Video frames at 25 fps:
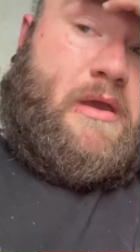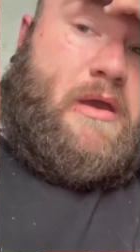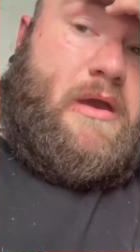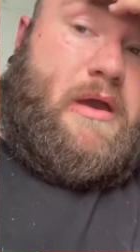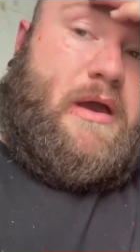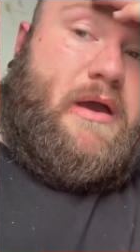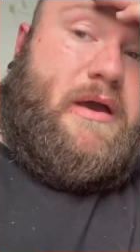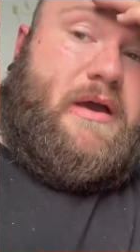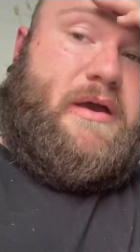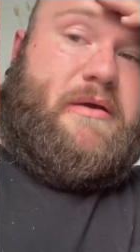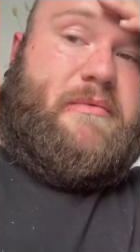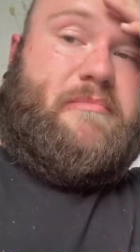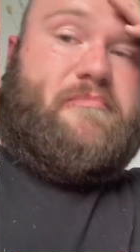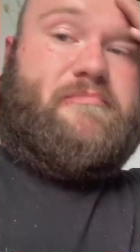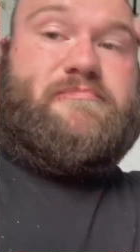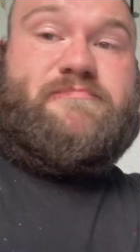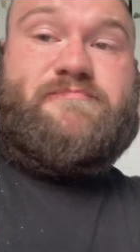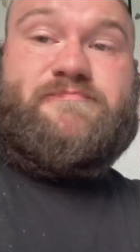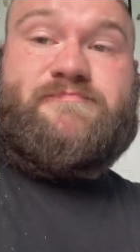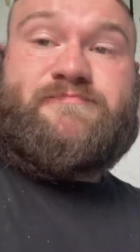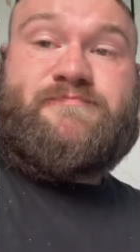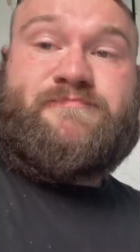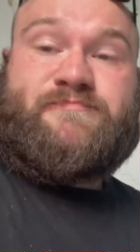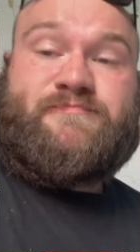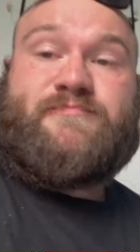Um,
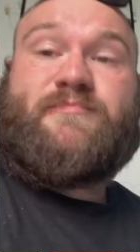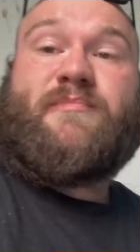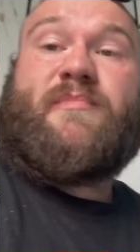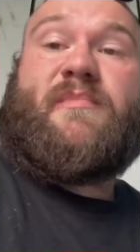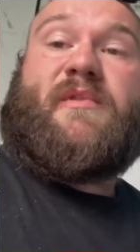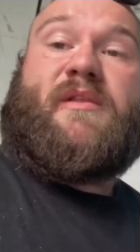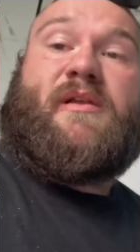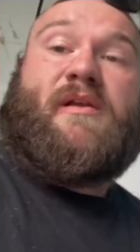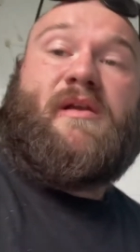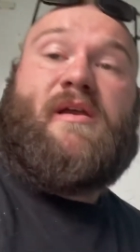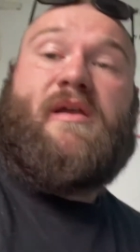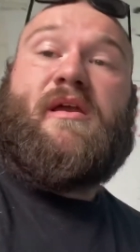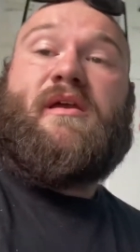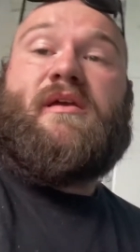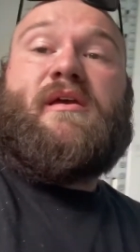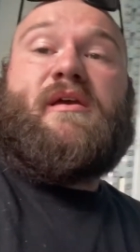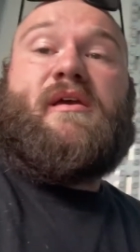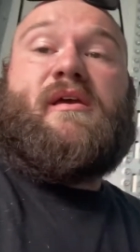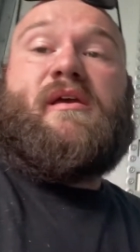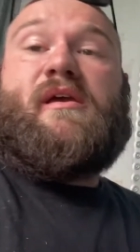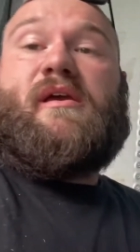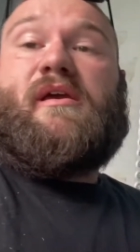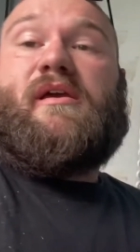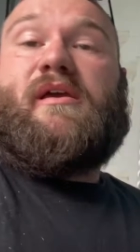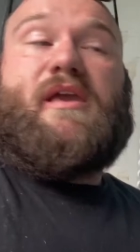
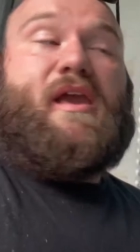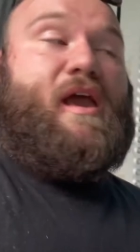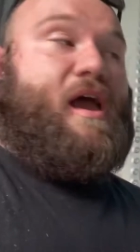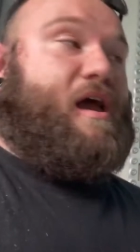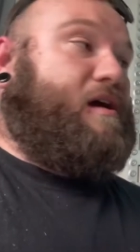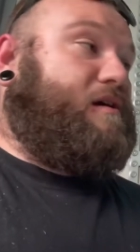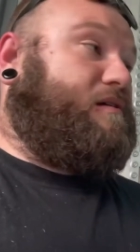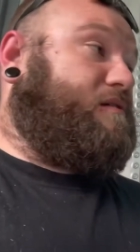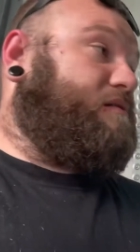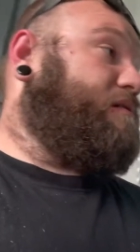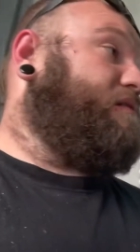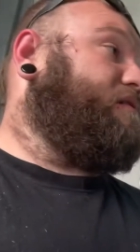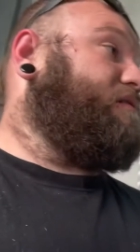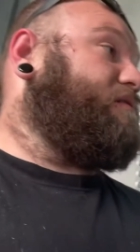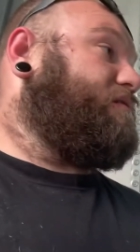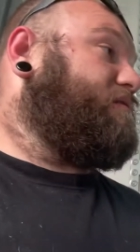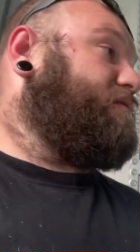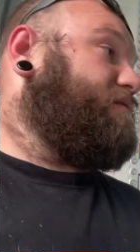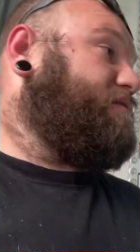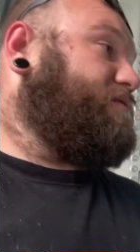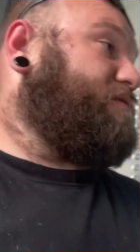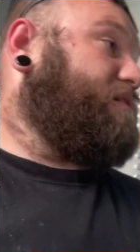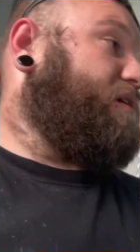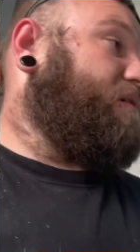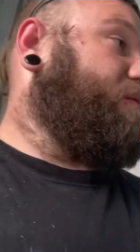yeah,
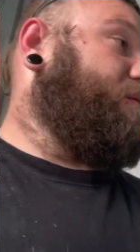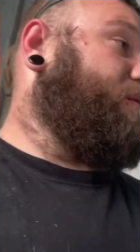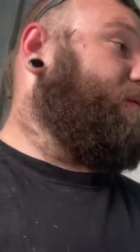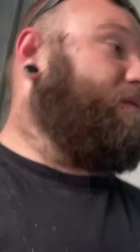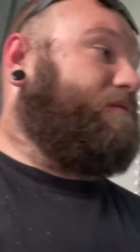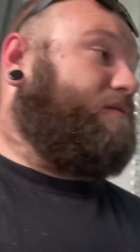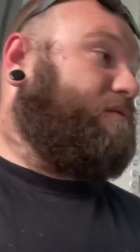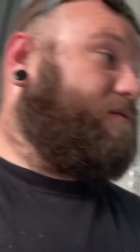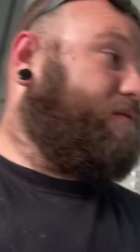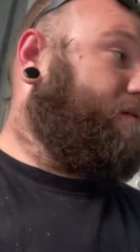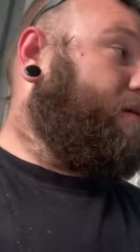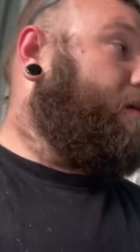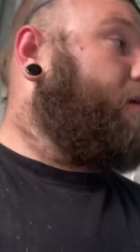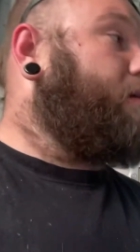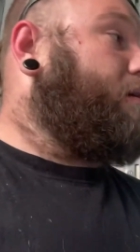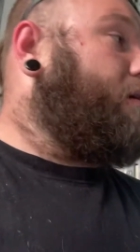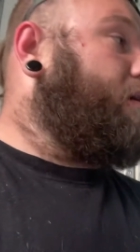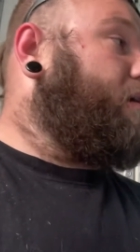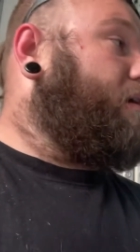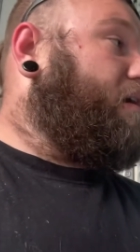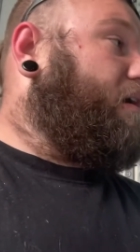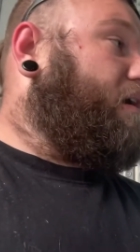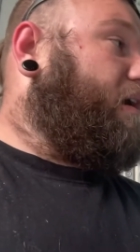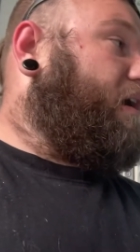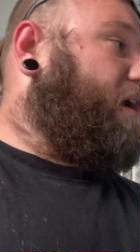so
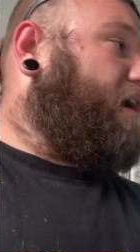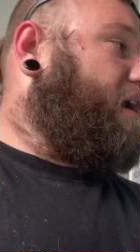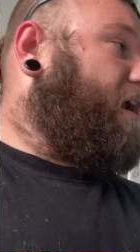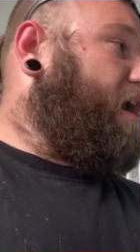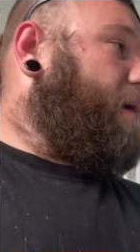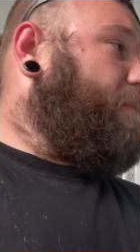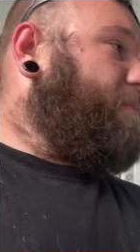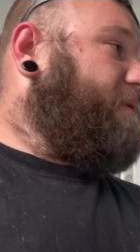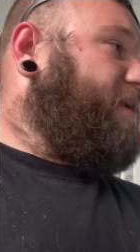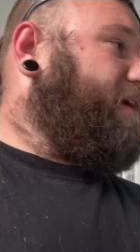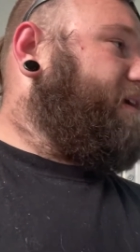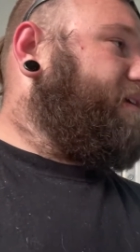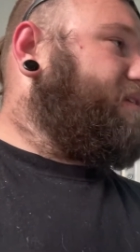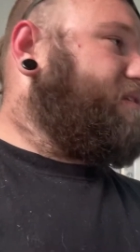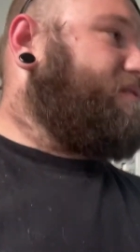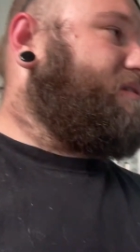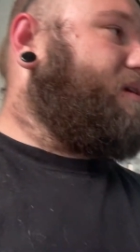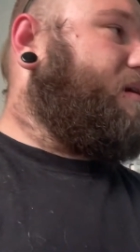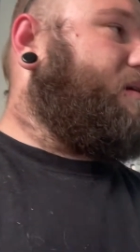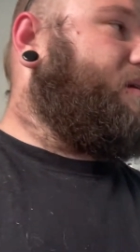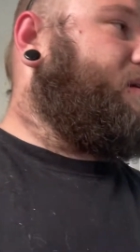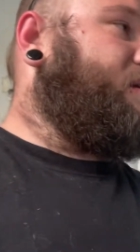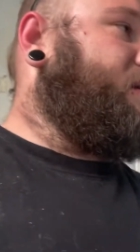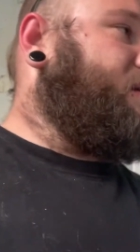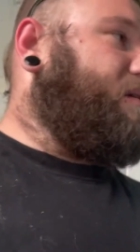I'm gonna get
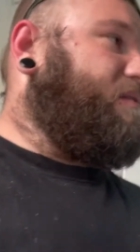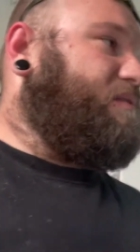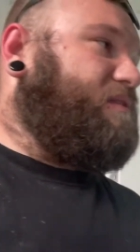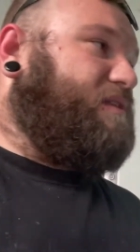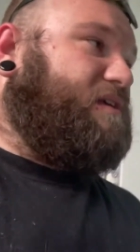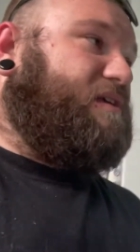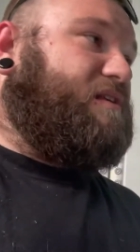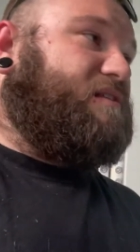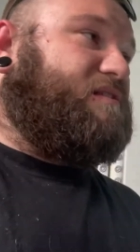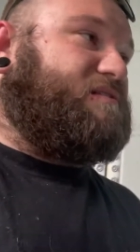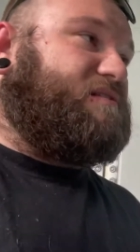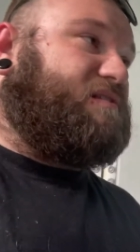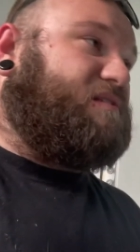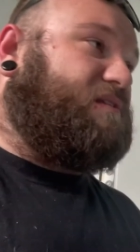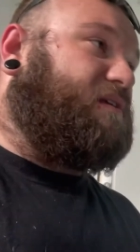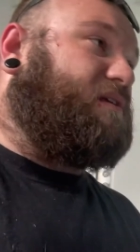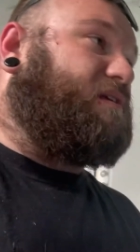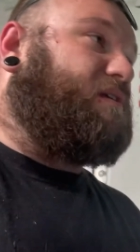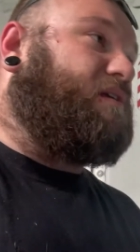started on this.